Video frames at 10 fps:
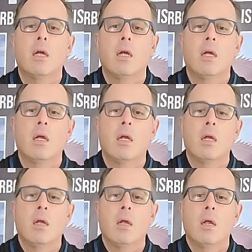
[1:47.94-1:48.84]

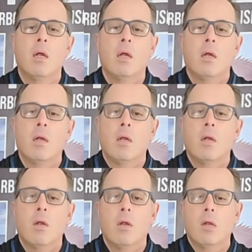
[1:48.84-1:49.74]

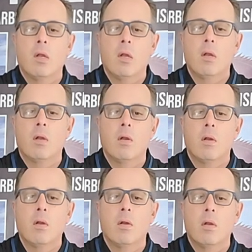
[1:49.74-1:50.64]

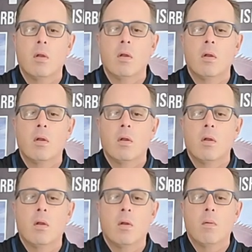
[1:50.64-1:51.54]

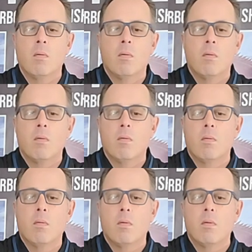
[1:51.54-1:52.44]

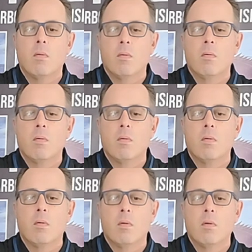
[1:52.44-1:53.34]

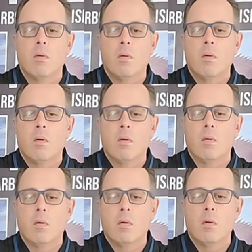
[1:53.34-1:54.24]

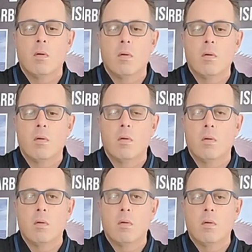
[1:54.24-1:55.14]

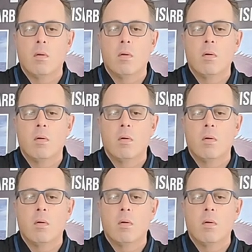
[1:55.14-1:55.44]
(silence)